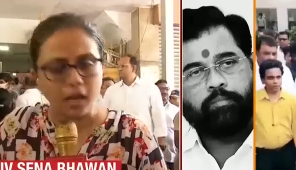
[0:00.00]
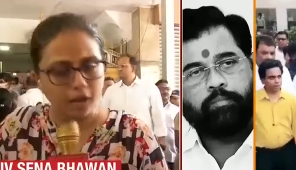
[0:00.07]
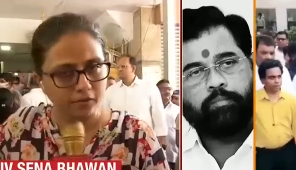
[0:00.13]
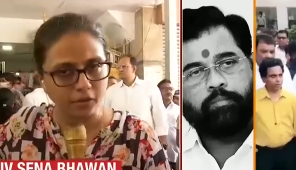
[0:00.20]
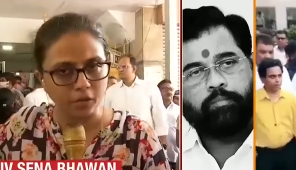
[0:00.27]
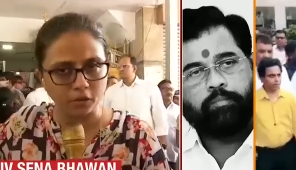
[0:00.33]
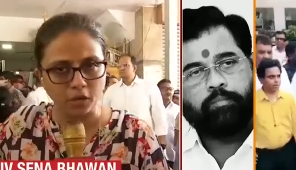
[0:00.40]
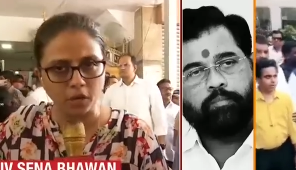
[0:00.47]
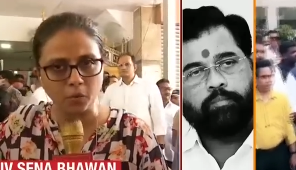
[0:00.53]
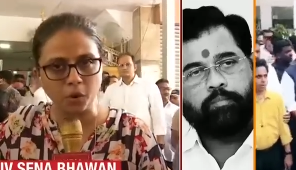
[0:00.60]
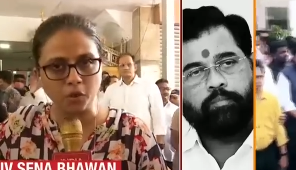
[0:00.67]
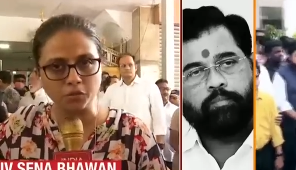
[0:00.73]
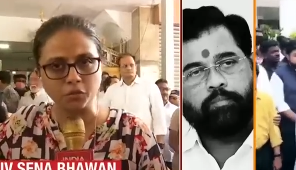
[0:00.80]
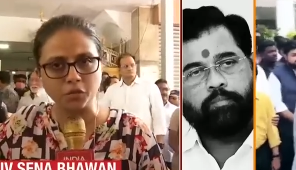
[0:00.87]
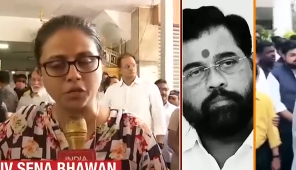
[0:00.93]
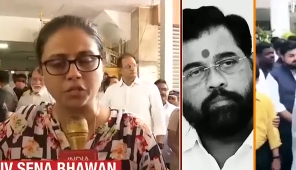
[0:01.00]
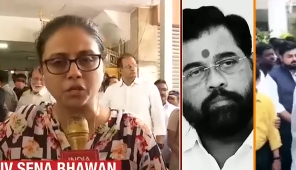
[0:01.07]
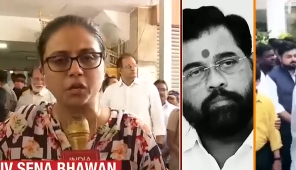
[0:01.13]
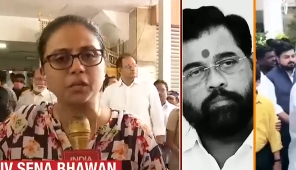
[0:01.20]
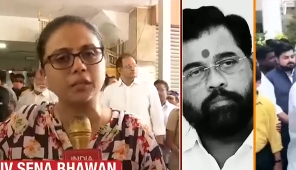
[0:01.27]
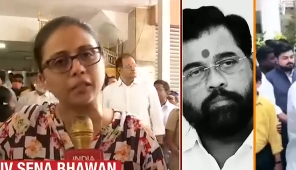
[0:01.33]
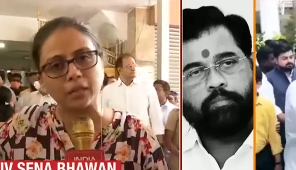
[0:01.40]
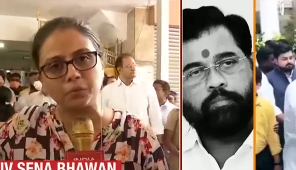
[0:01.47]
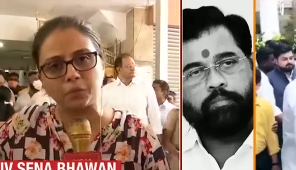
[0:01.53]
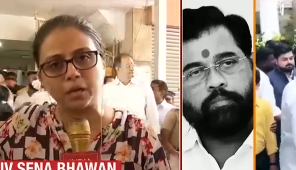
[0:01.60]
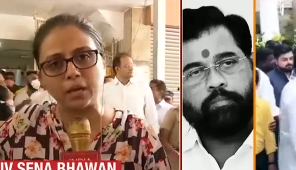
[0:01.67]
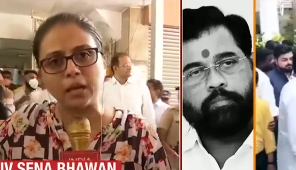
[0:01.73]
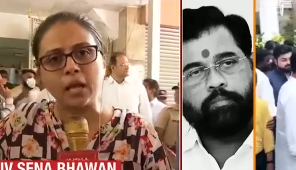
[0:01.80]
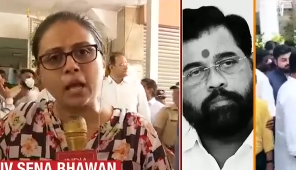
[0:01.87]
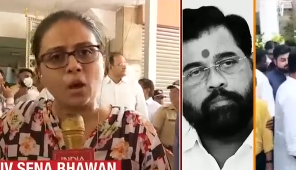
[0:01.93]
Speaker 1: If they really want to return, they
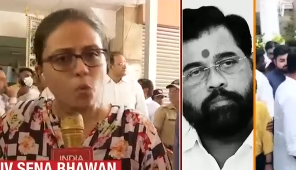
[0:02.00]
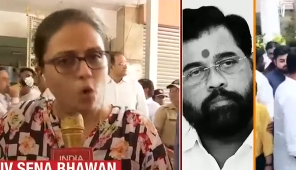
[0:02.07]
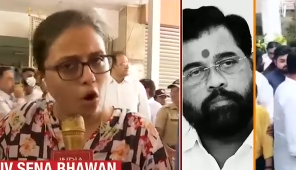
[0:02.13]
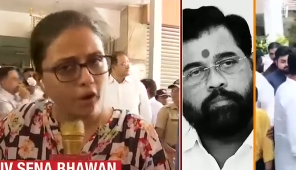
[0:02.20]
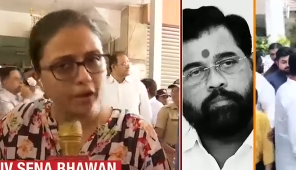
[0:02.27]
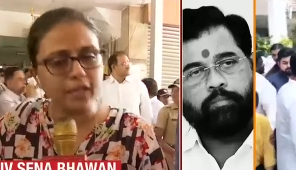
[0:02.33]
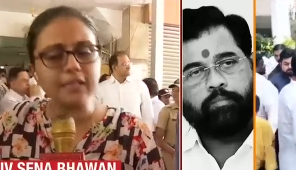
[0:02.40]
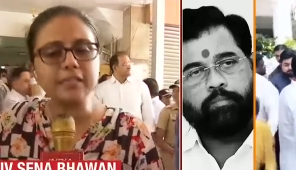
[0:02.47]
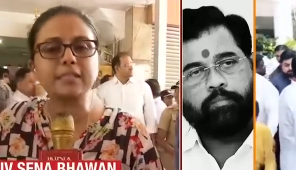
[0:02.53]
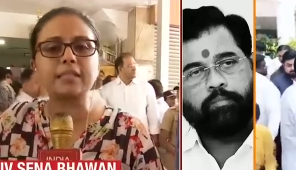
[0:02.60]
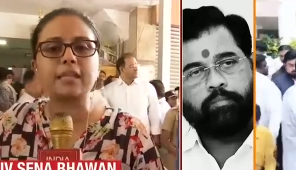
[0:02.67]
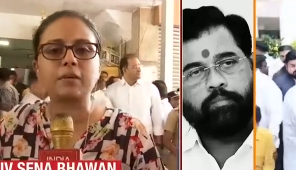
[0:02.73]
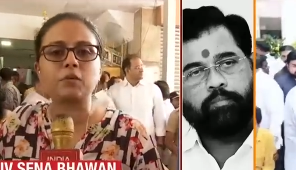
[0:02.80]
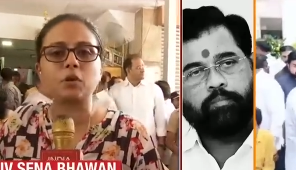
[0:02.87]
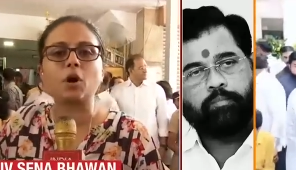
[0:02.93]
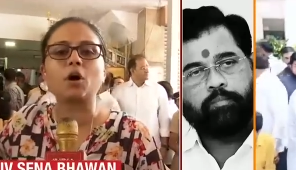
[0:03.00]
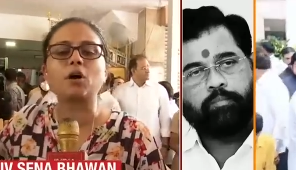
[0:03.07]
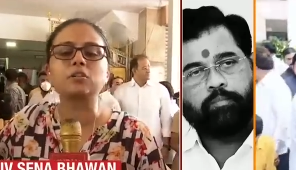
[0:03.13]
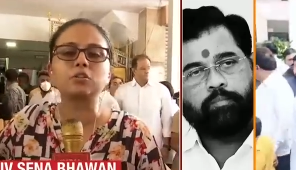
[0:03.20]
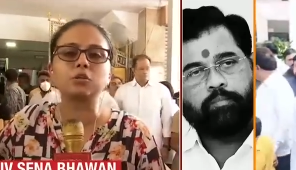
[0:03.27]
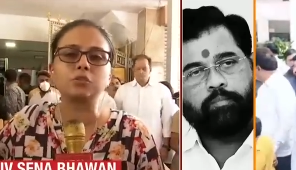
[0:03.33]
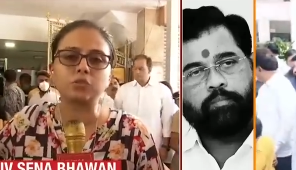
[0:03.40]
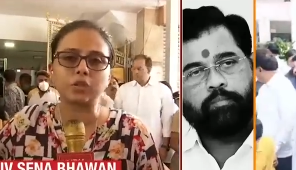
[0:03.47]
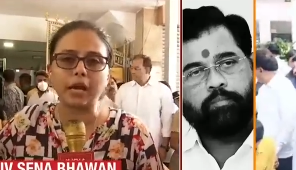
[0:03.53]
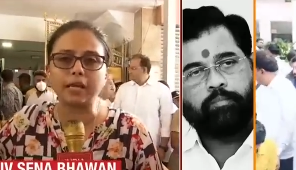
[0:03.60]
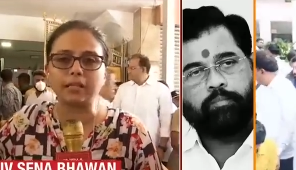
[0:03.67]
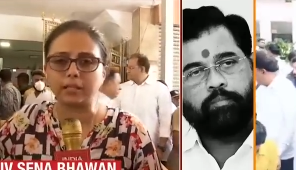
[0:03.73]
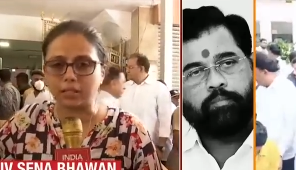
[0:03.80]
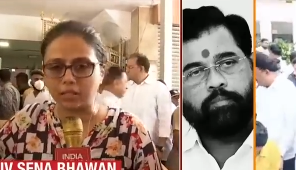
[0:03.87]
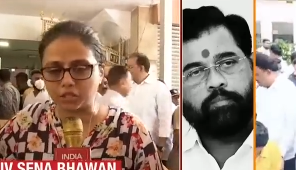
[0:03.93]
will, or else they will also
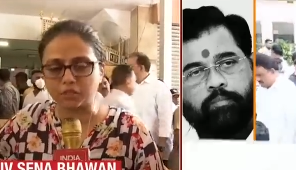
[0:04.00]
try, the